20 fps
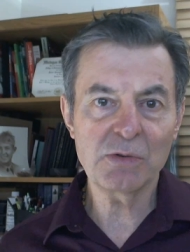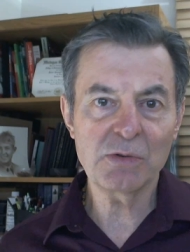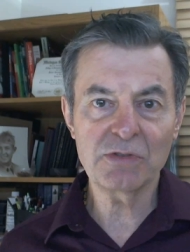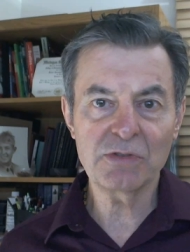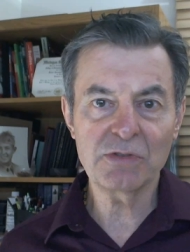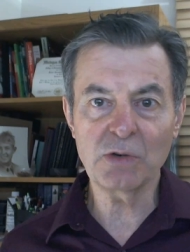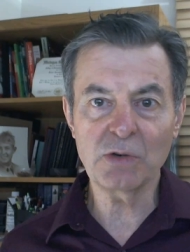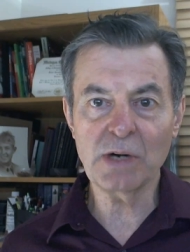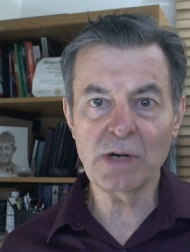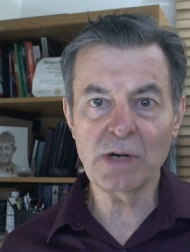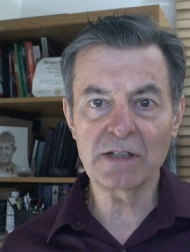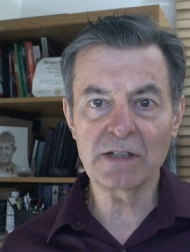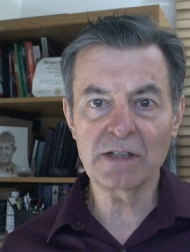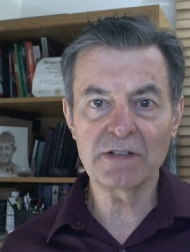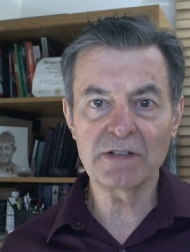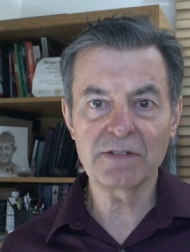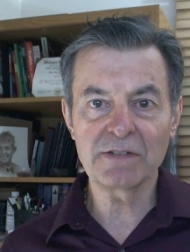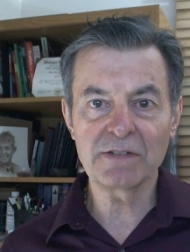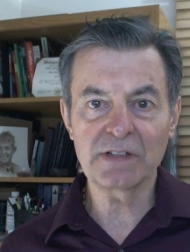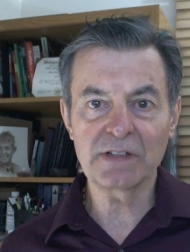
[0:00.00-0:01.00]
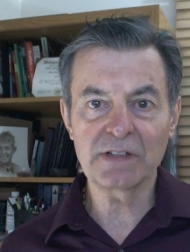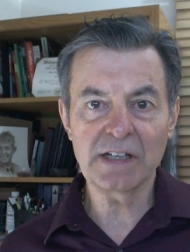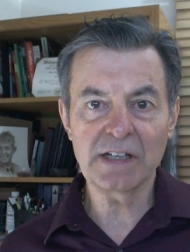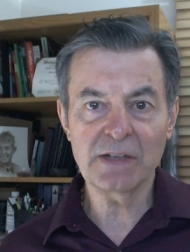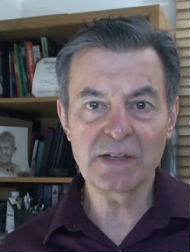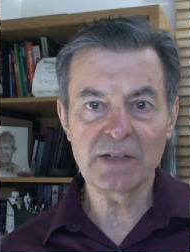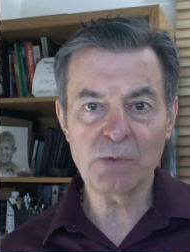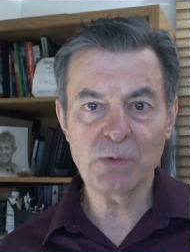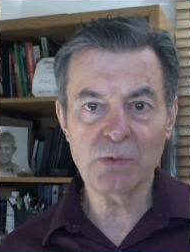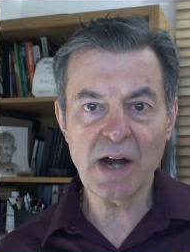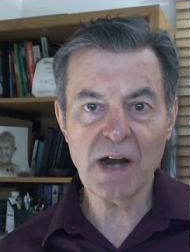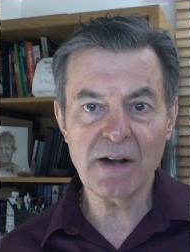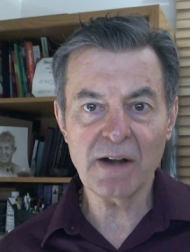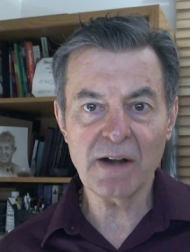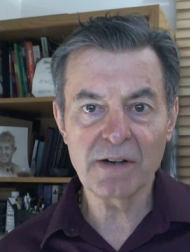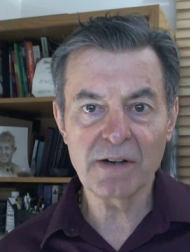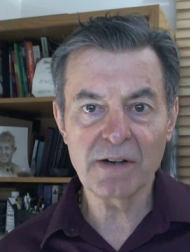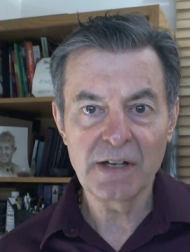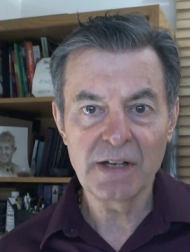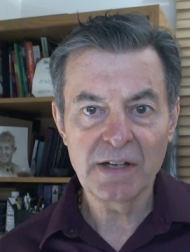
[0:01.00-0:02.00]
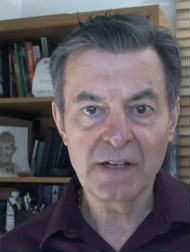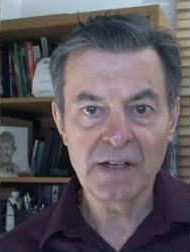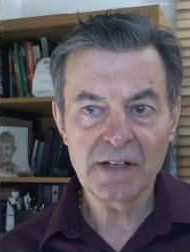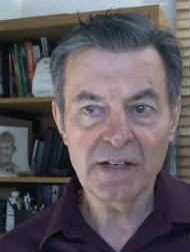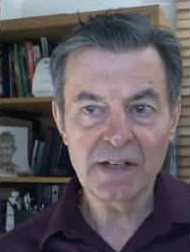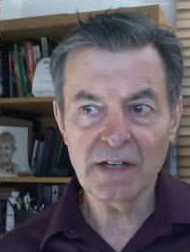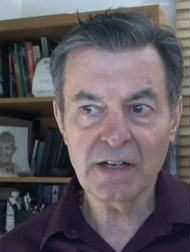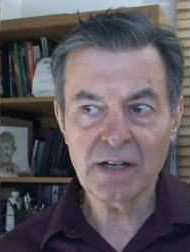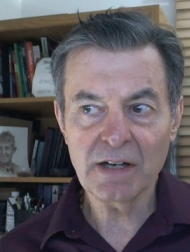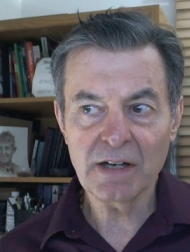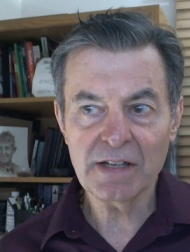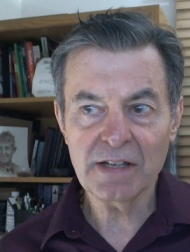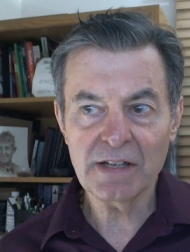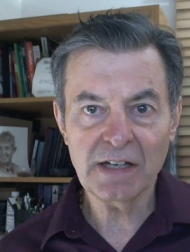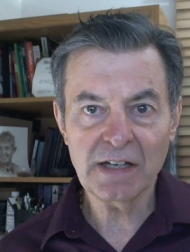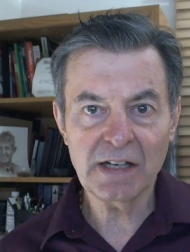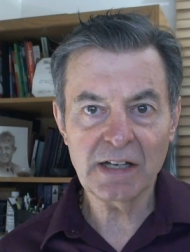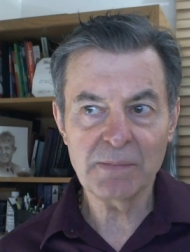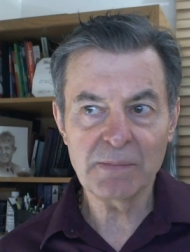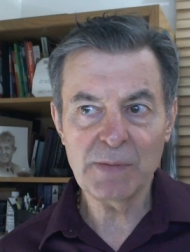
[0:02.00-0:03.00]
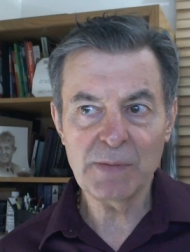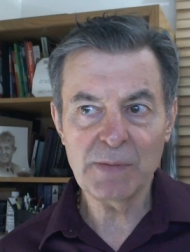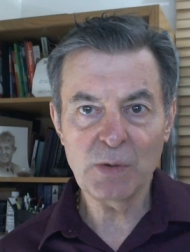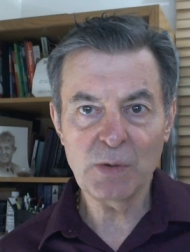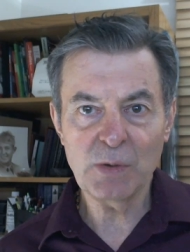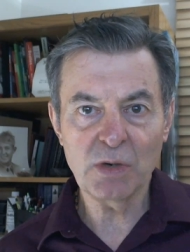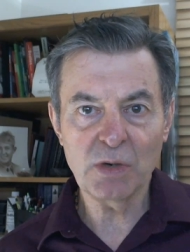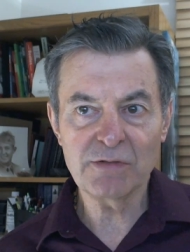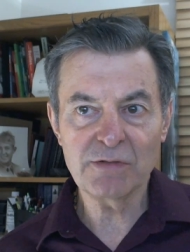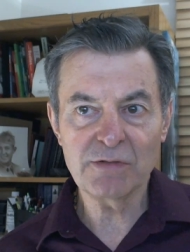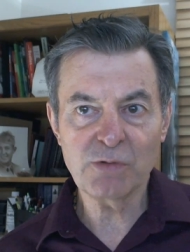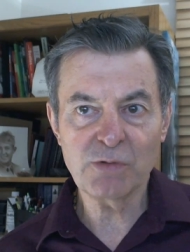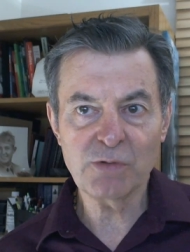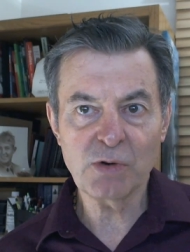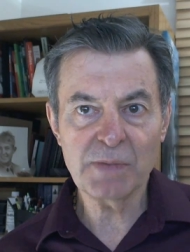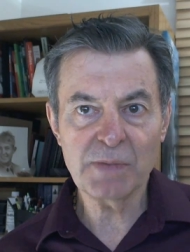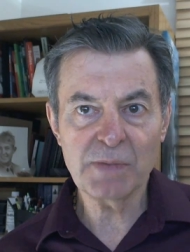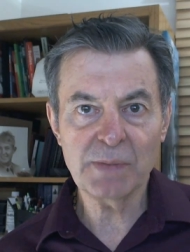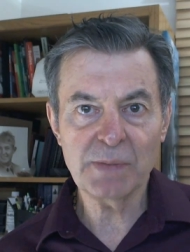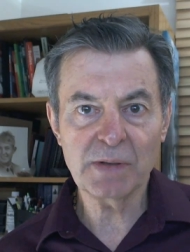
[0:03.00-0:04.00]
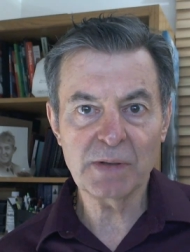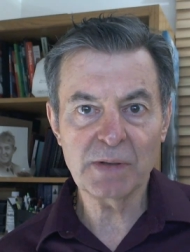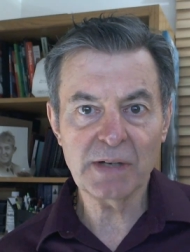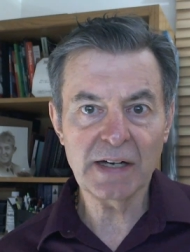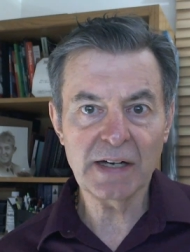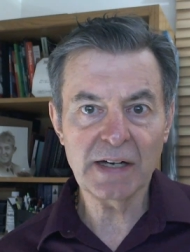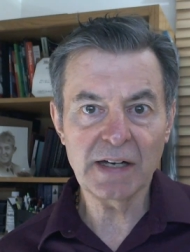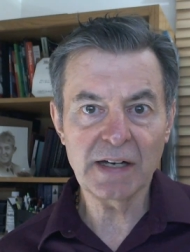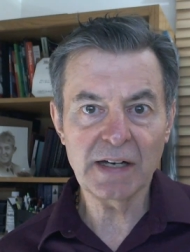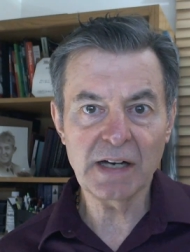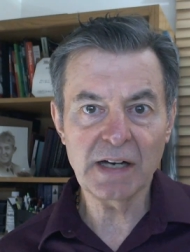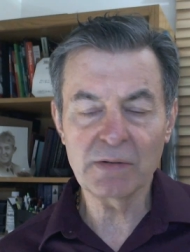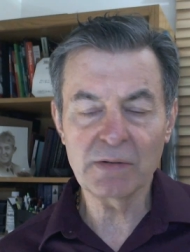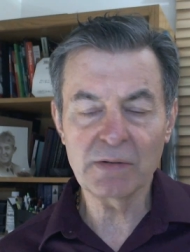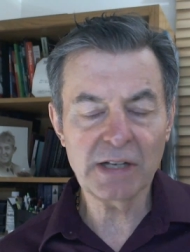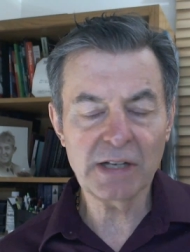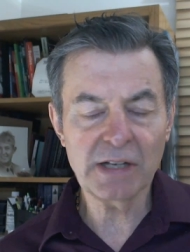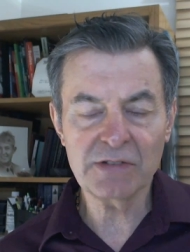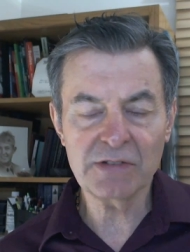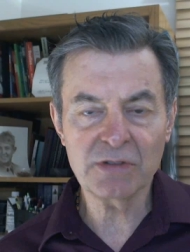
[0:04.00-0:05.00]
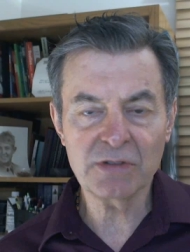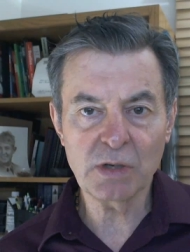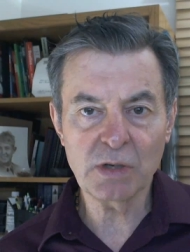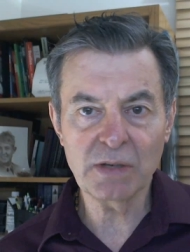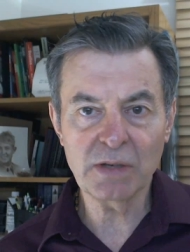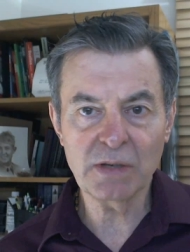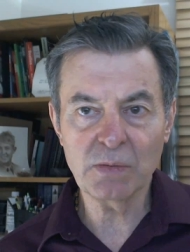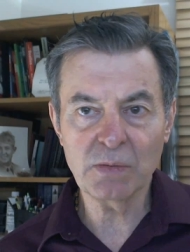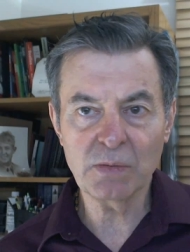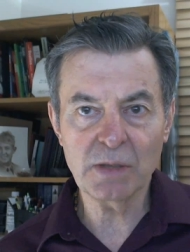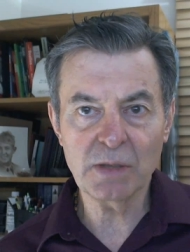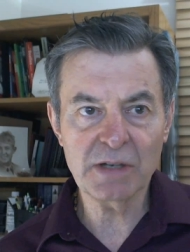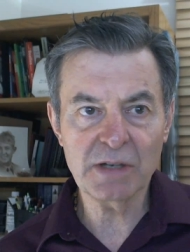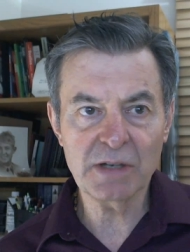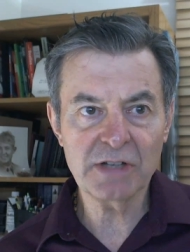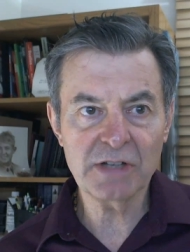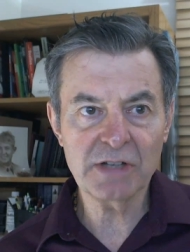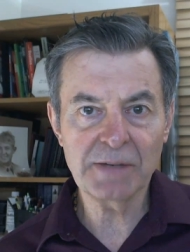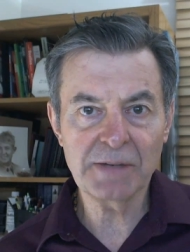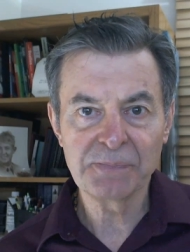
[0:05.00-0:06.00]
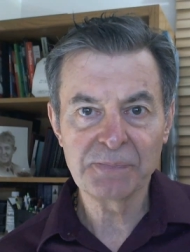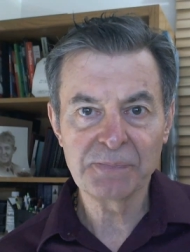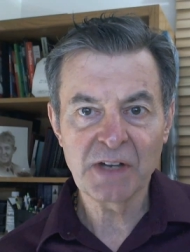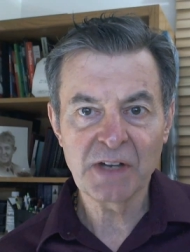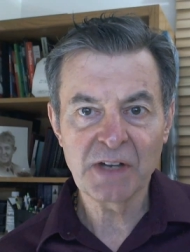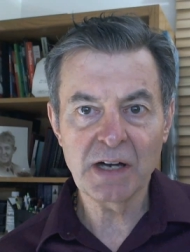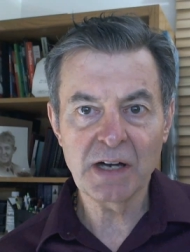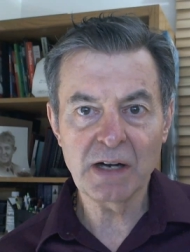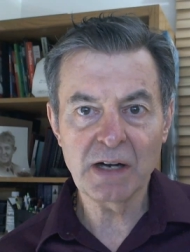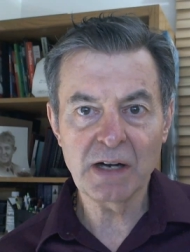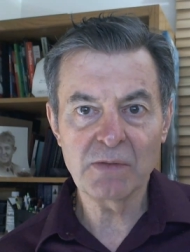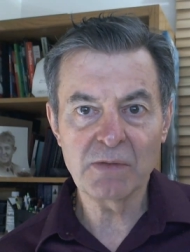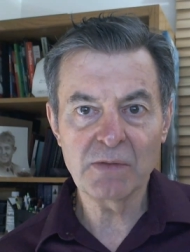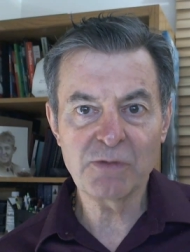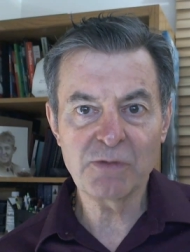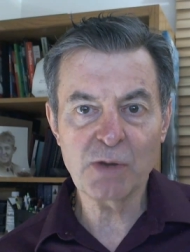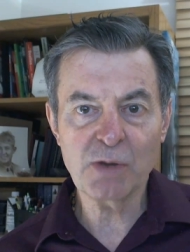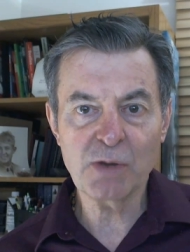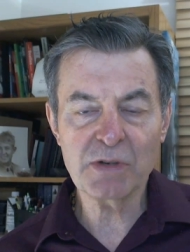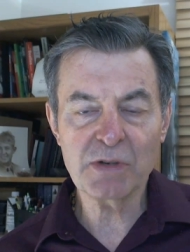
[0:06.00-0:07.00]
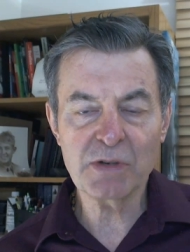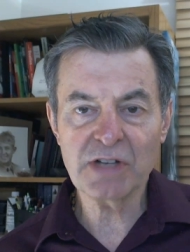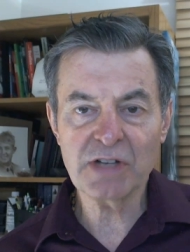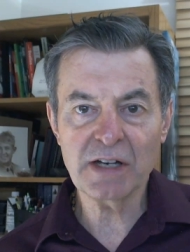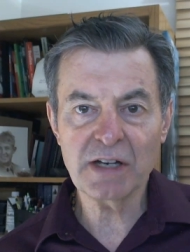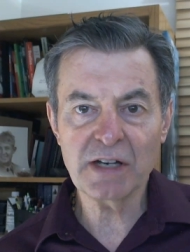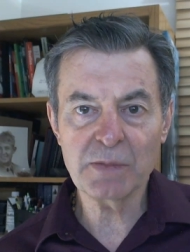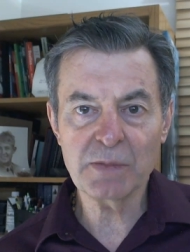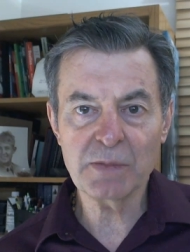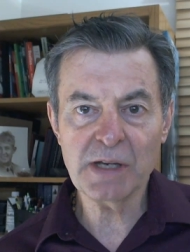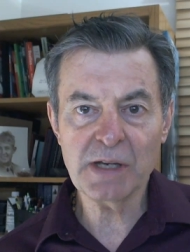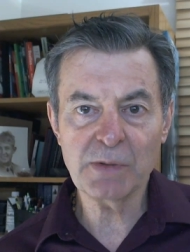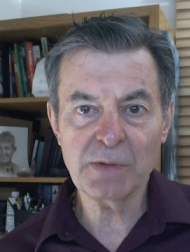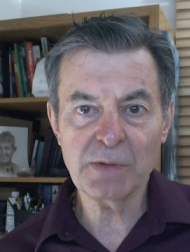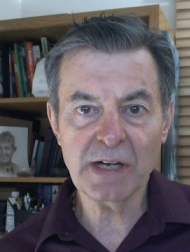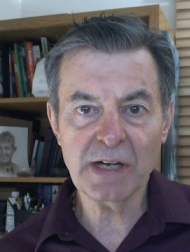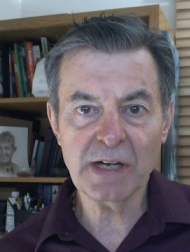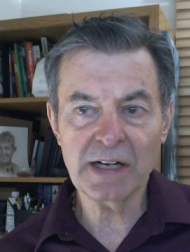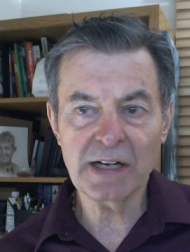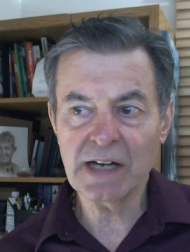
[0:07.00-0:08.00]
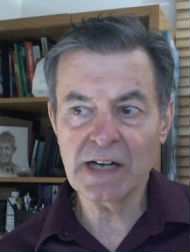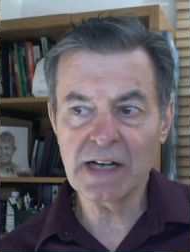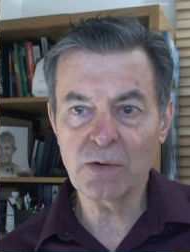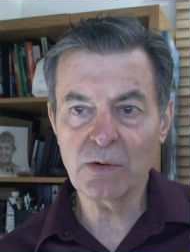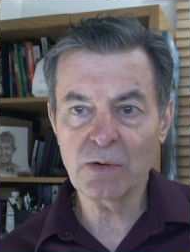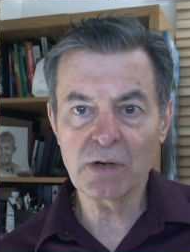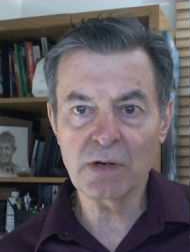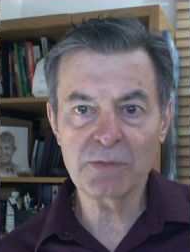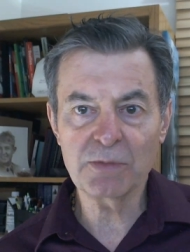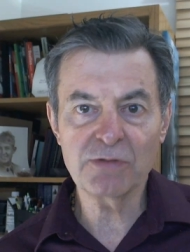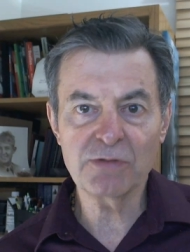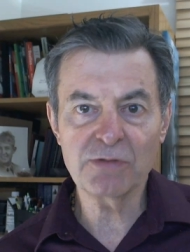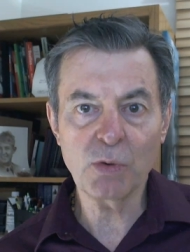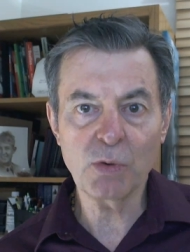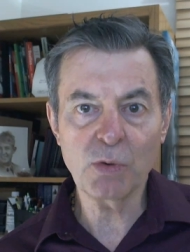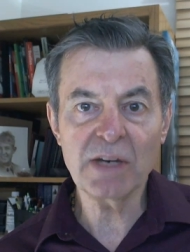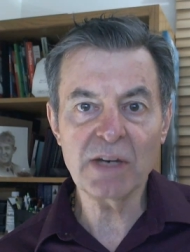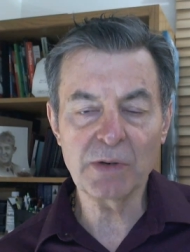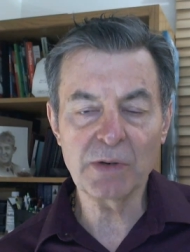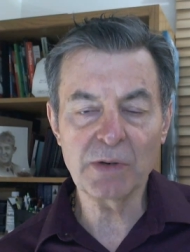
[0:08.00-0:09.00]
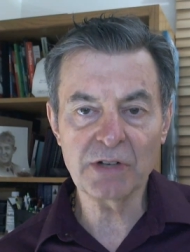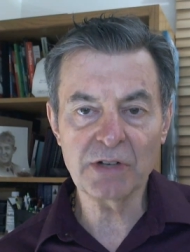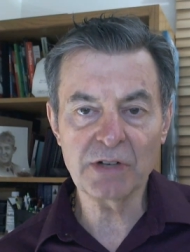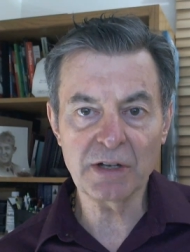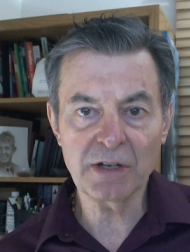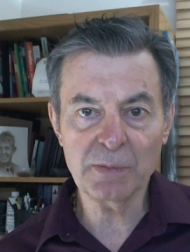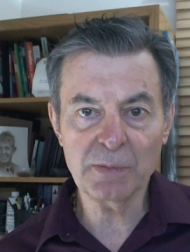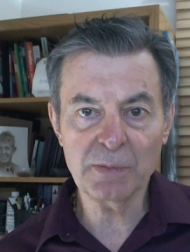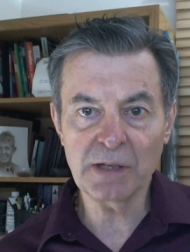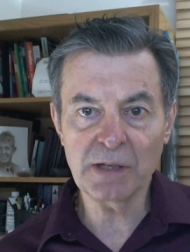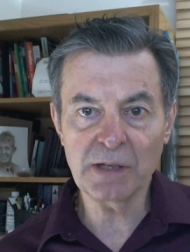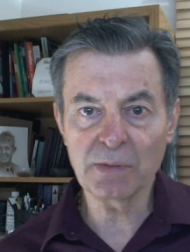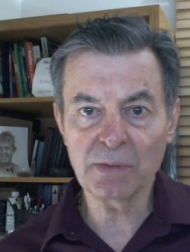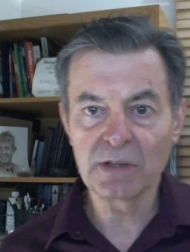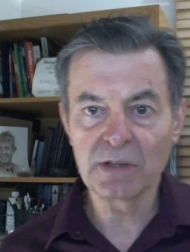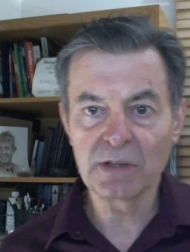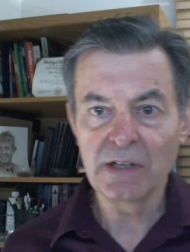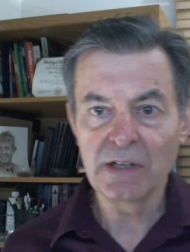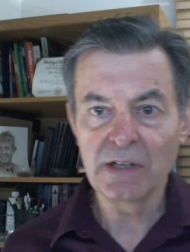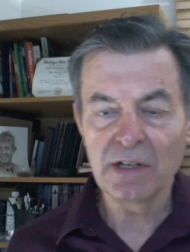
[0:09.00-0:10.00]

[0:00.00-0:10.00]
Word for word: was still relatively rare. I think maybe 1 in 4 people got it, or less than one. What am I saying? 4% of the people got it. Now we're up to 40% of the people.